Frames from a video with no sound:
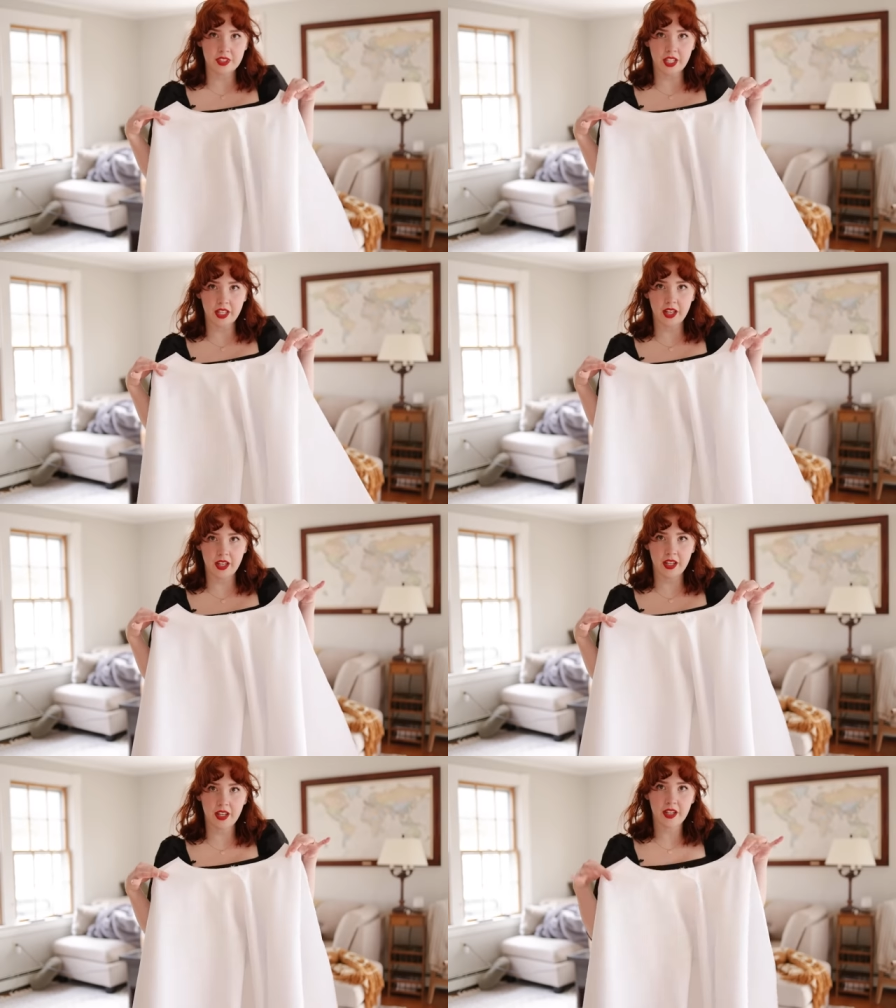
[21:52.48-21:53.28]

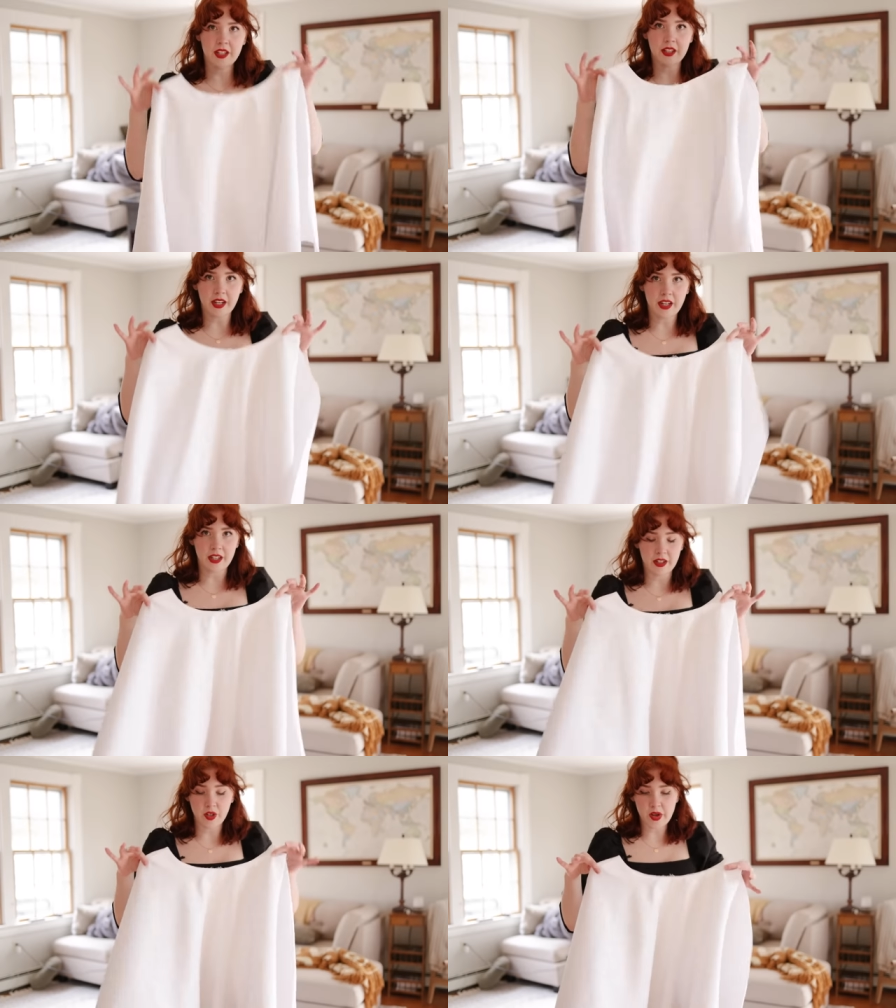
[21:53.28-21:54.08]
Ta-da!
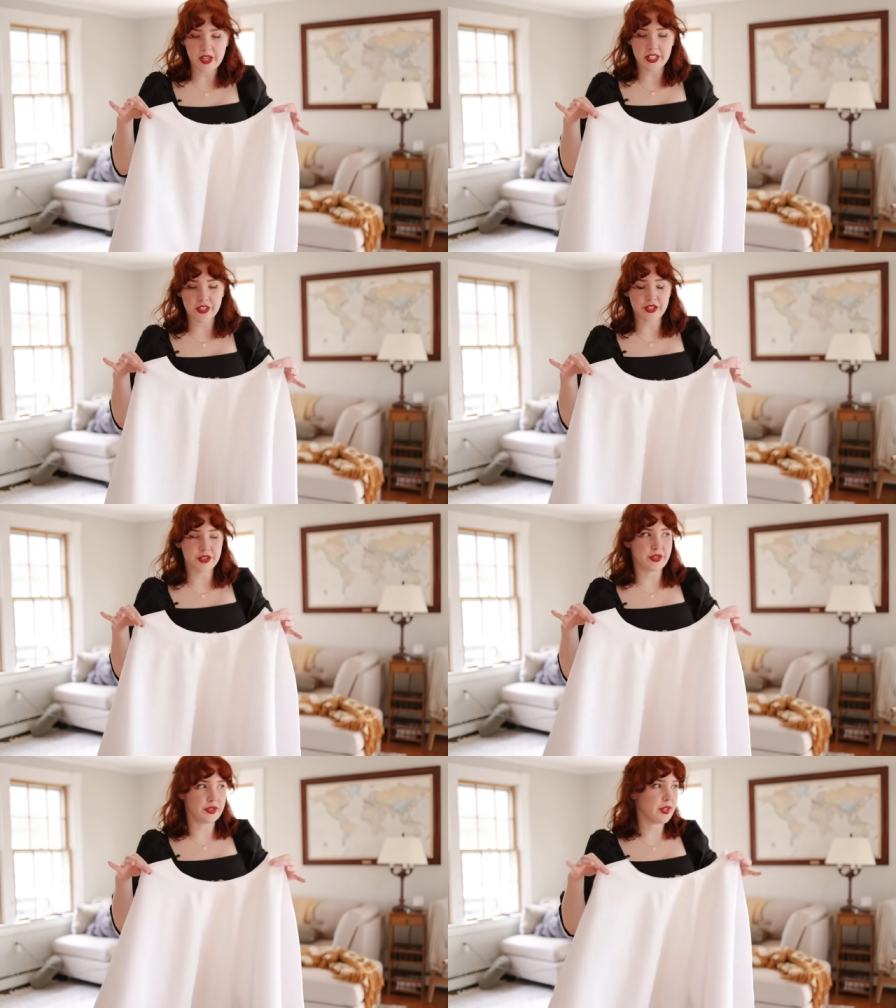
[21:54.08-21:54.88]
Now I need
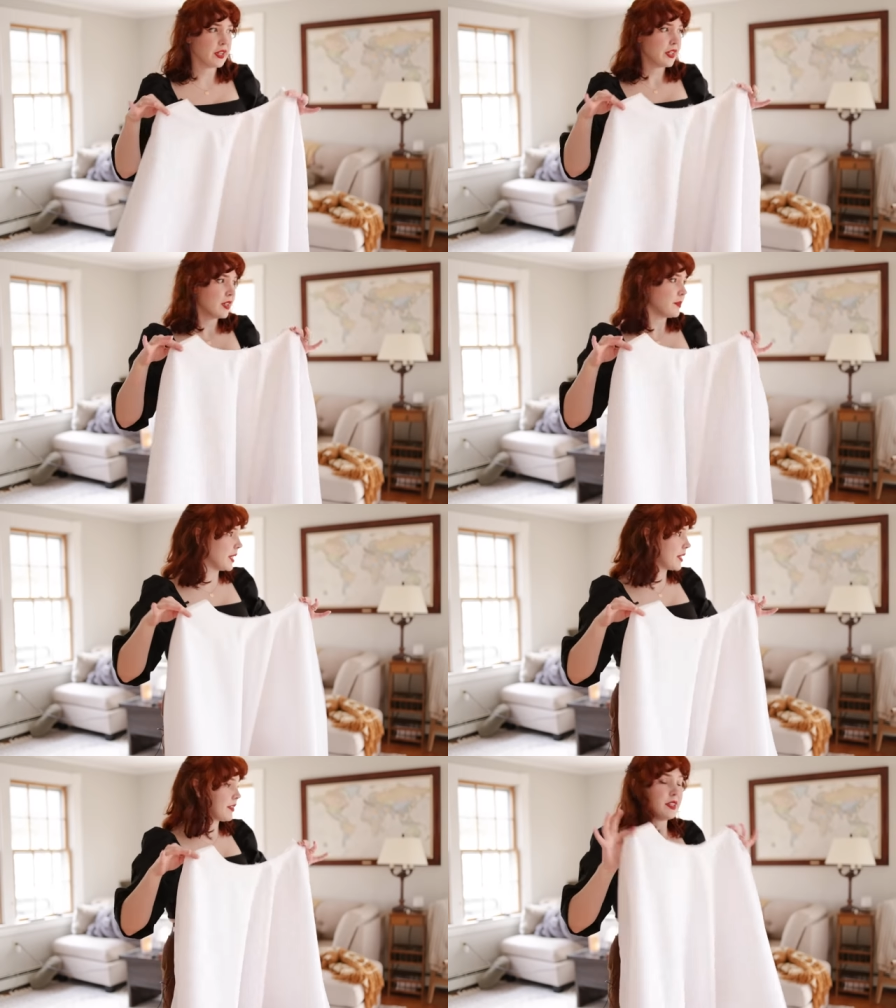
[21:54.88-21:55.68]
to
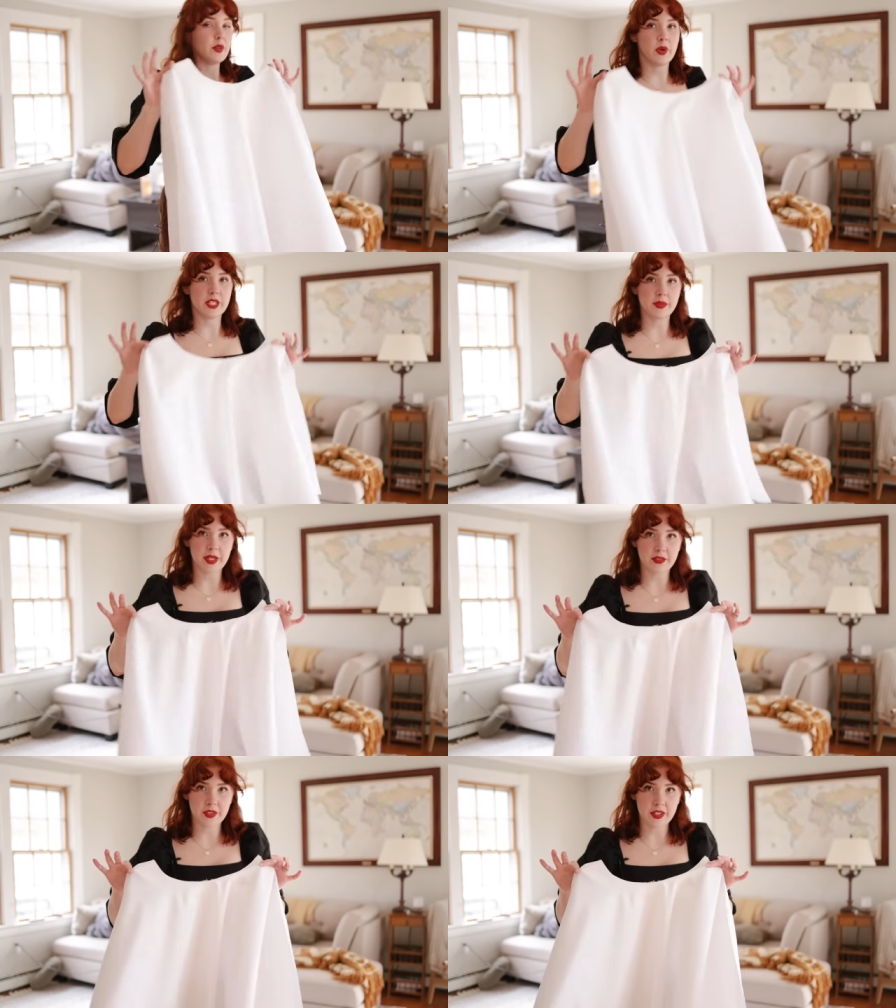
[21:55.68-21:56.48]
make the
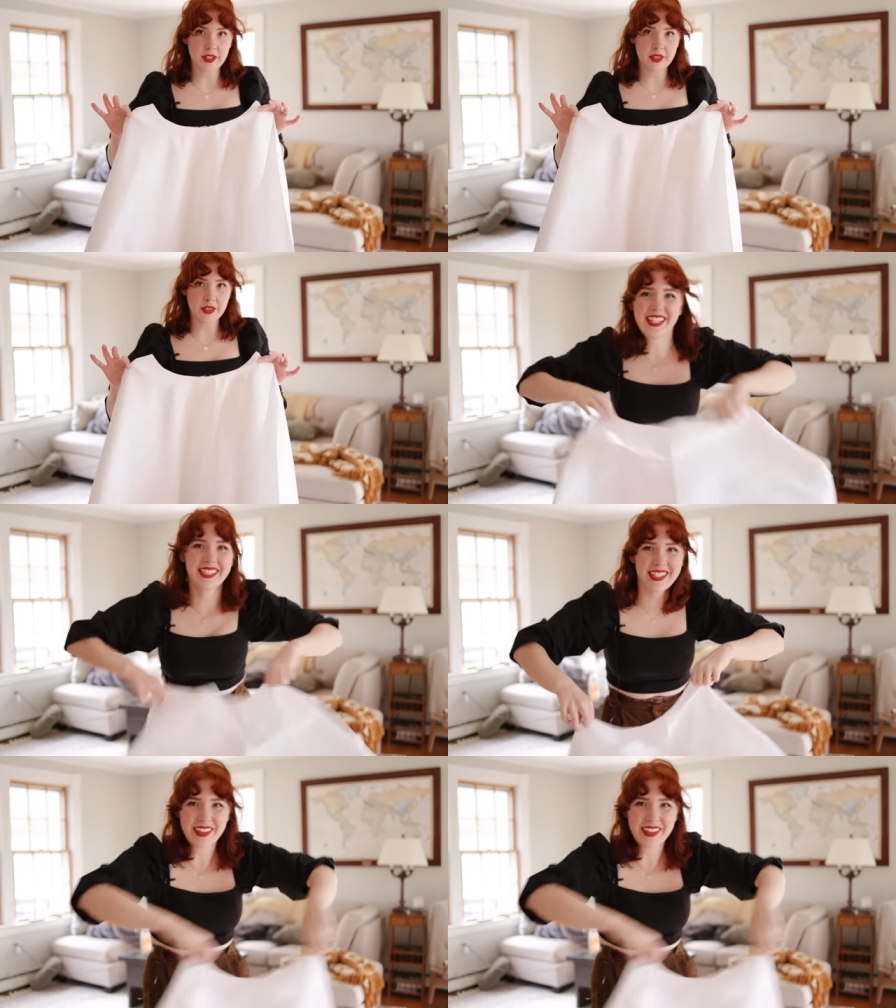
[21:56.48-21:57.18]
waistband for this. Let's